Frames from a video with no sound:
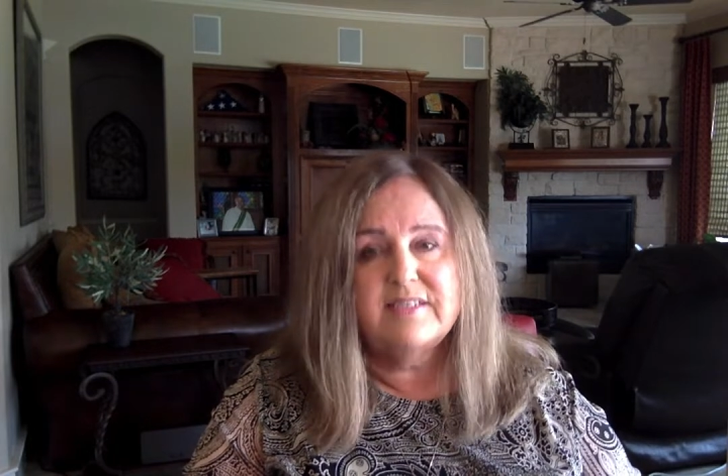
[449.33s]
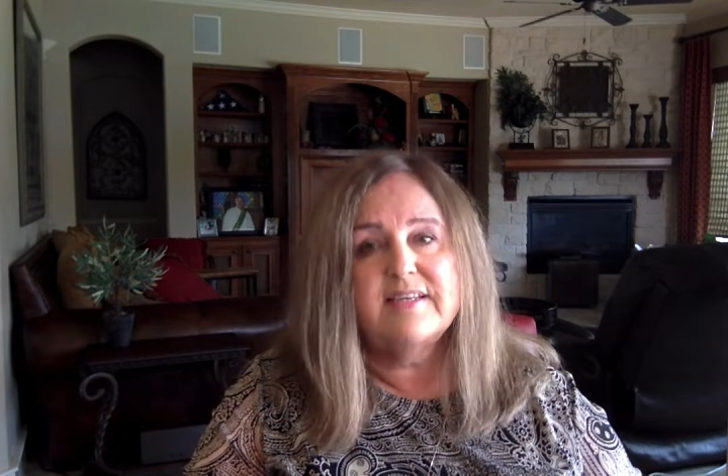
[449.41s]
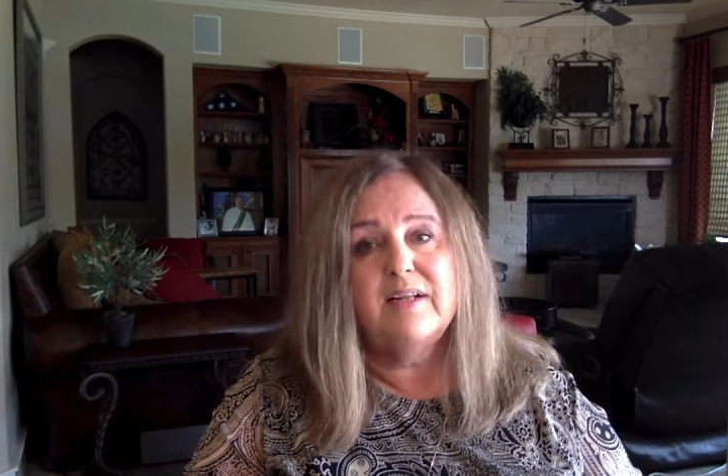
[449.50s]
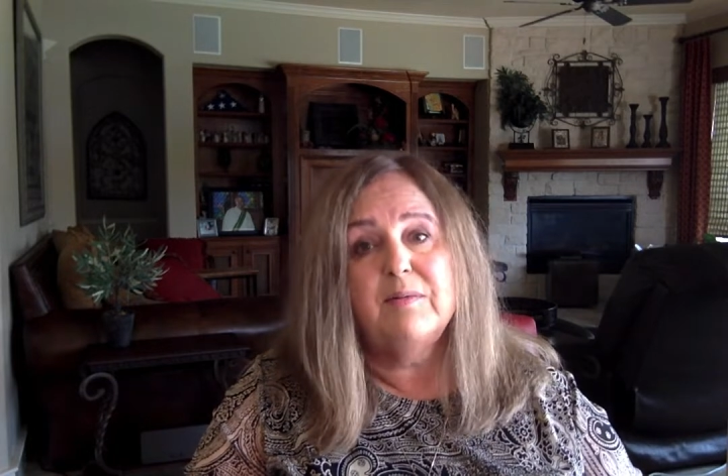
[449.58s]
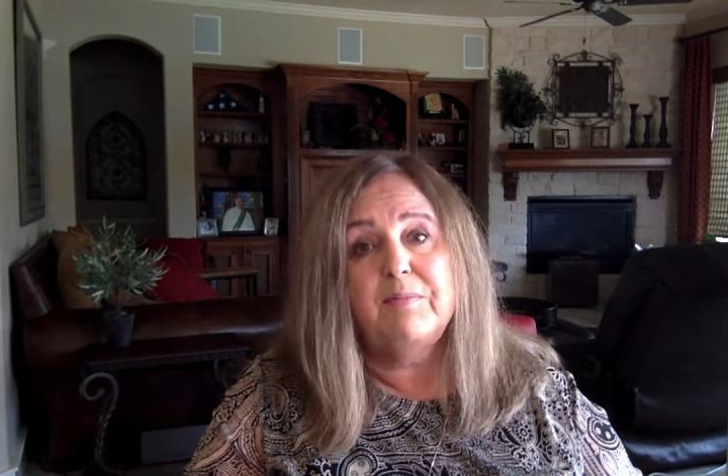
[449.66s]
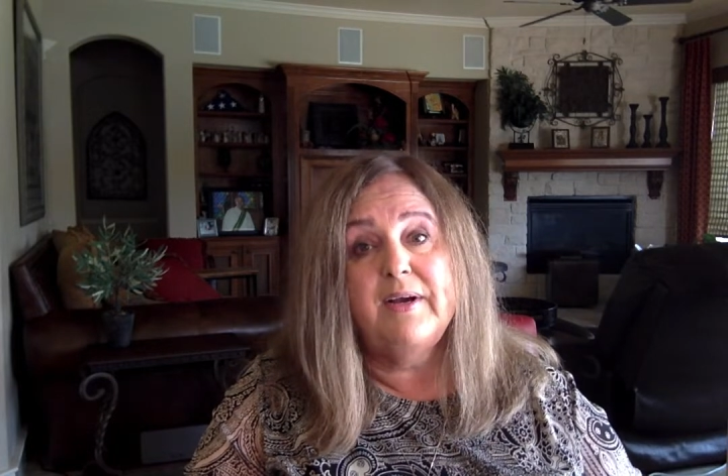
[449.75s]

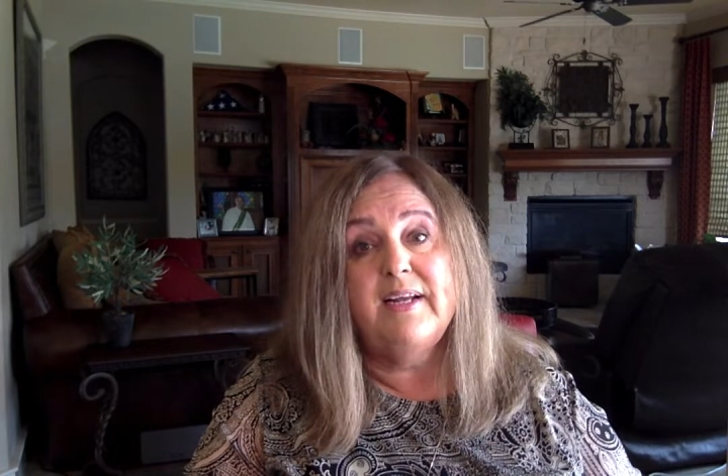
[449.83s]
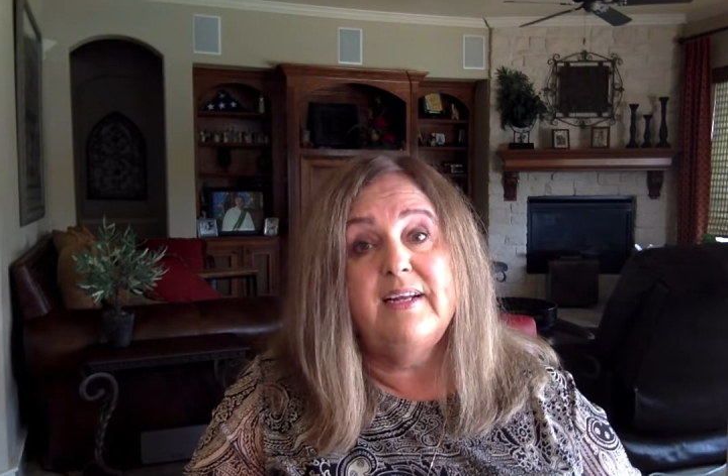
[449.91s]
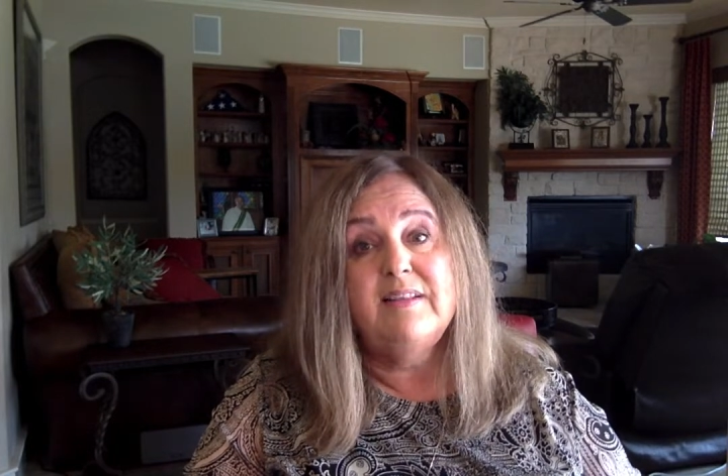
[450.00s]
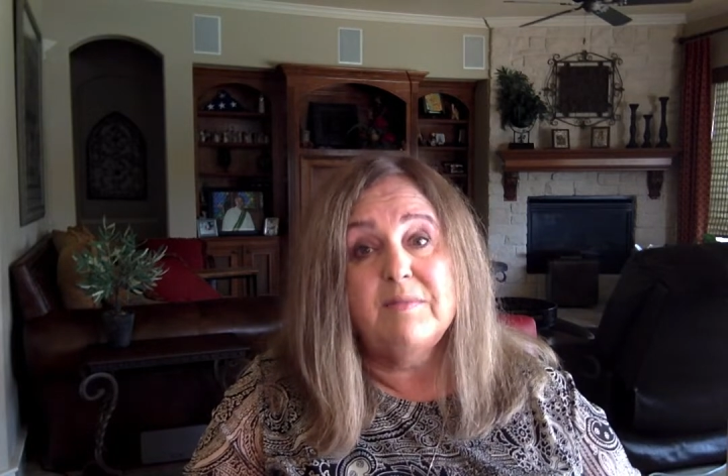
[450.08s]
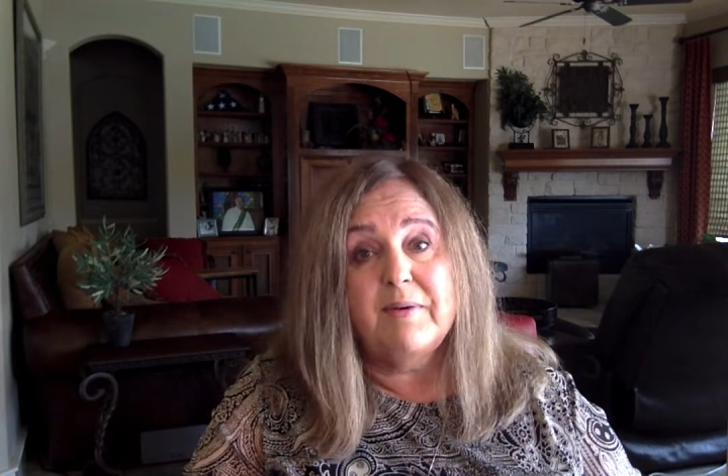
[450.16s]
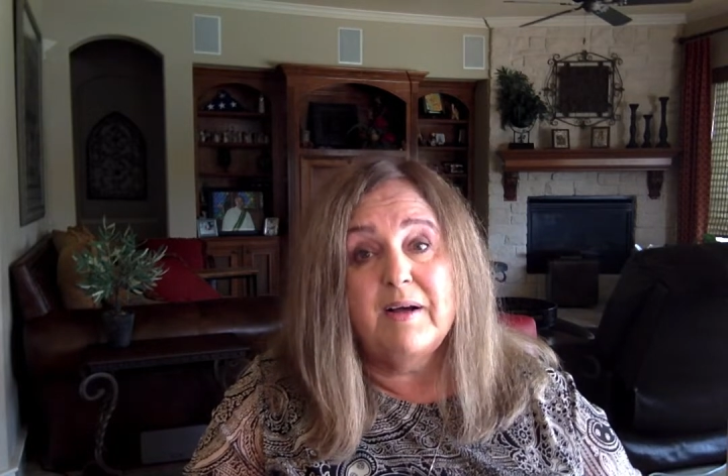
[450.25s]

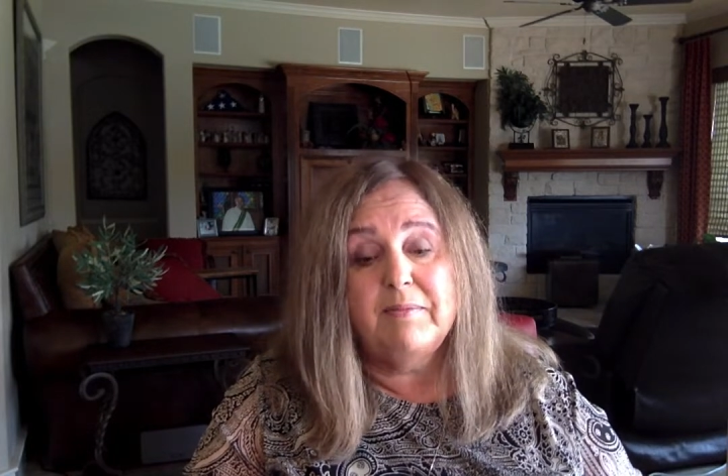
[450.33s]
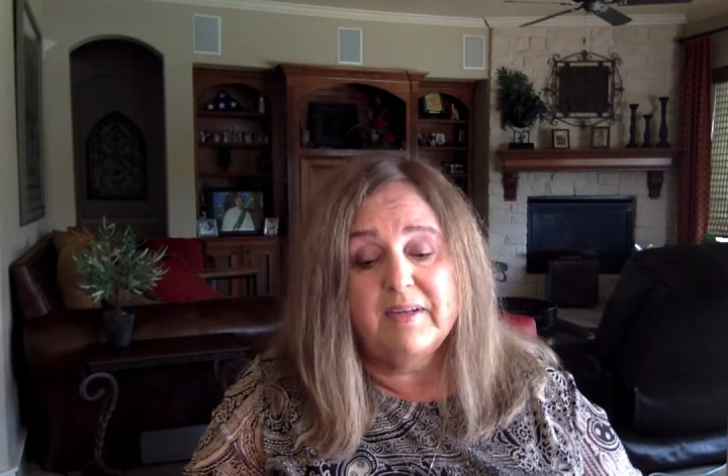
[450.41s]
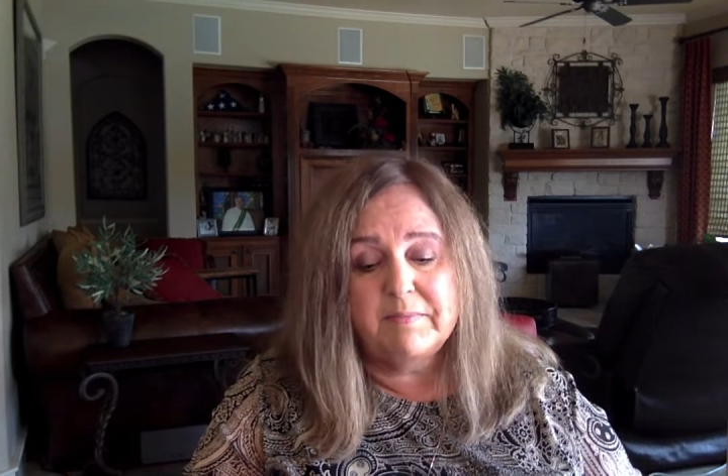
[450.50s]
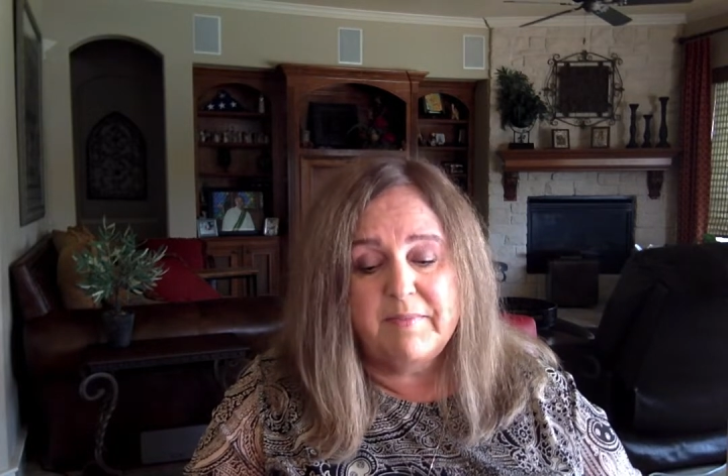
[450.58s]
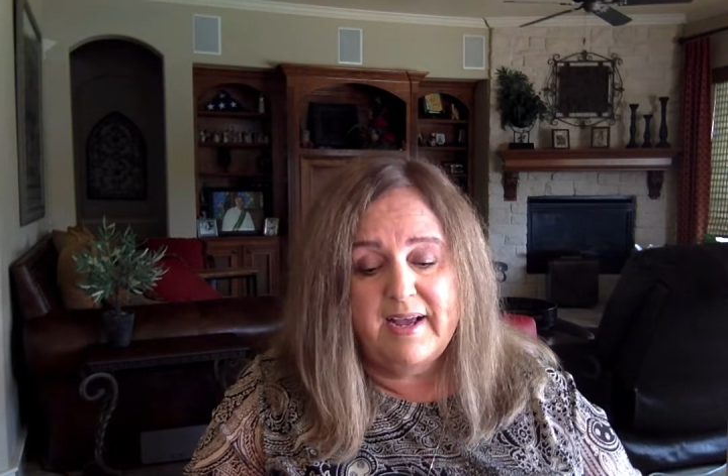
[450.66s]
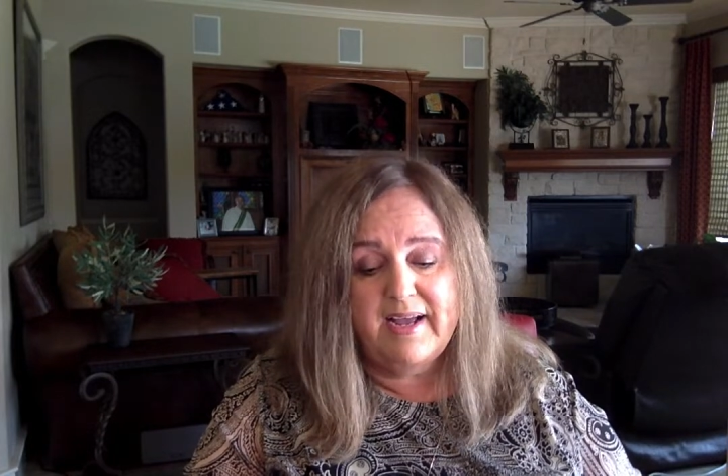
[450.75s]
celebrating the
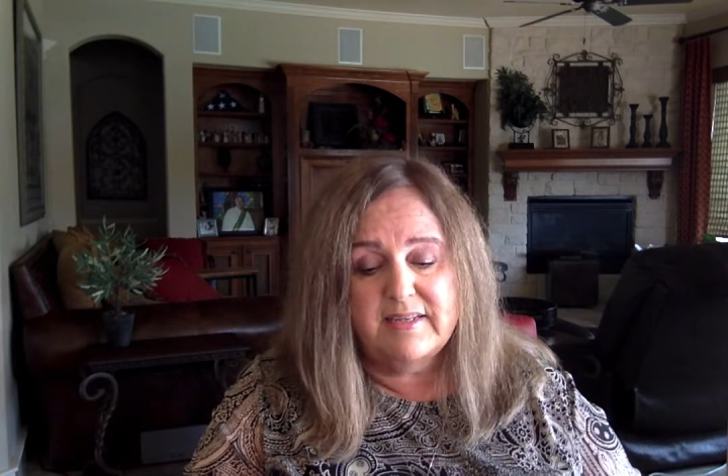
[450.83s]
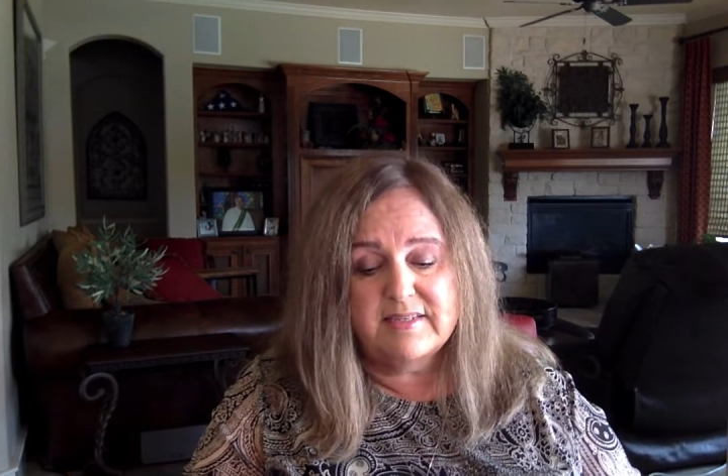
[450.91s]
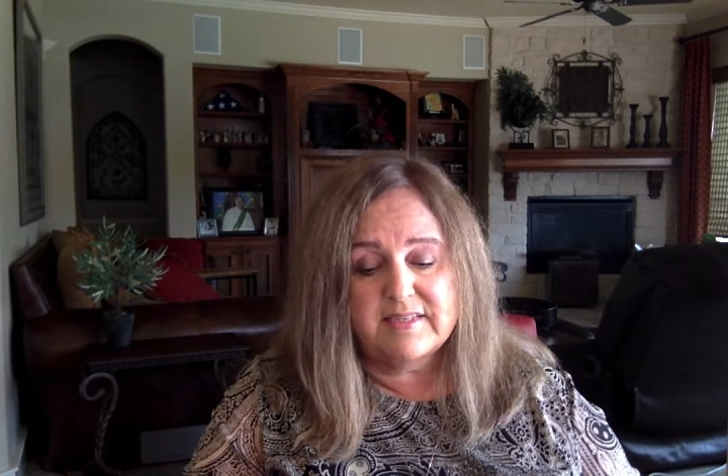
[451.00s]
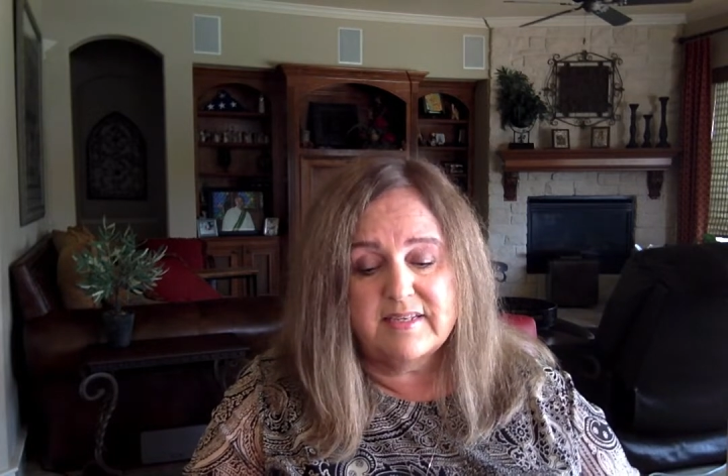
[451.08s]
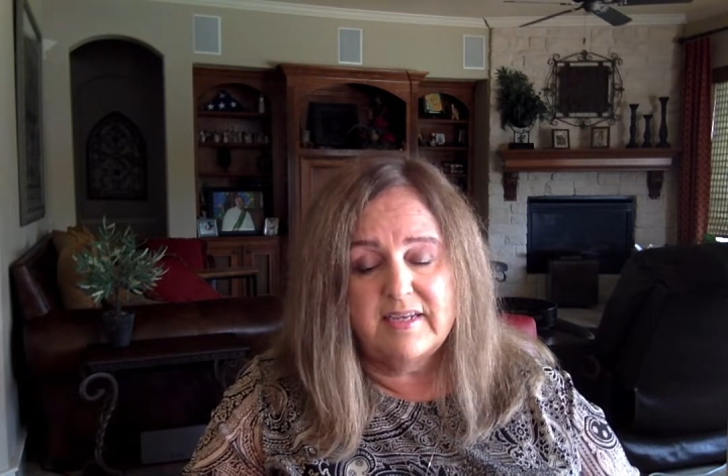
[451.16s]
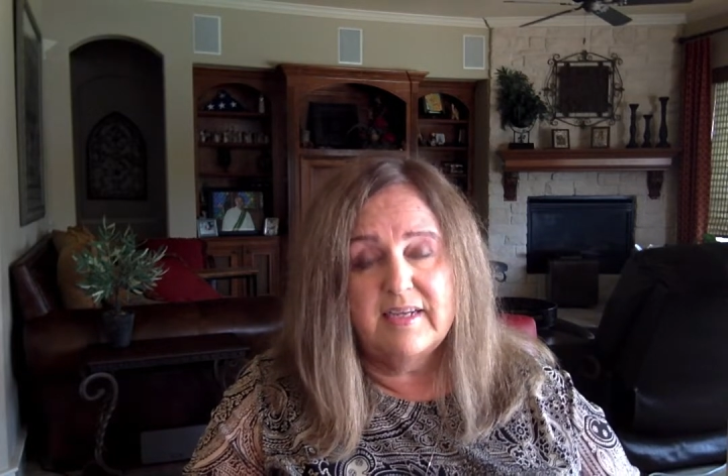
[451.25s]
public
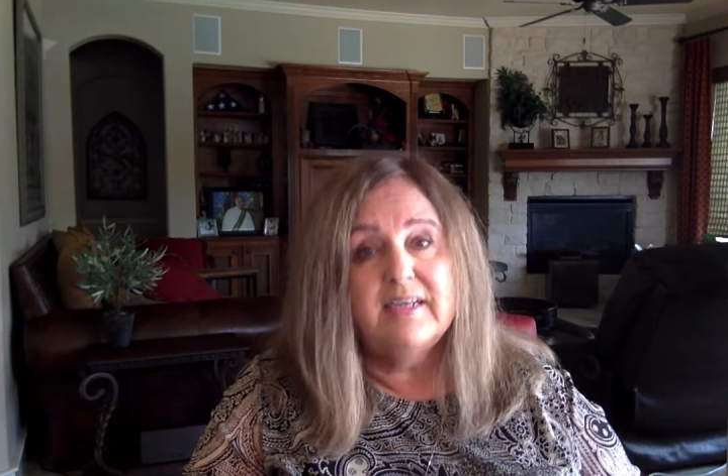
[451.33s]
Mass,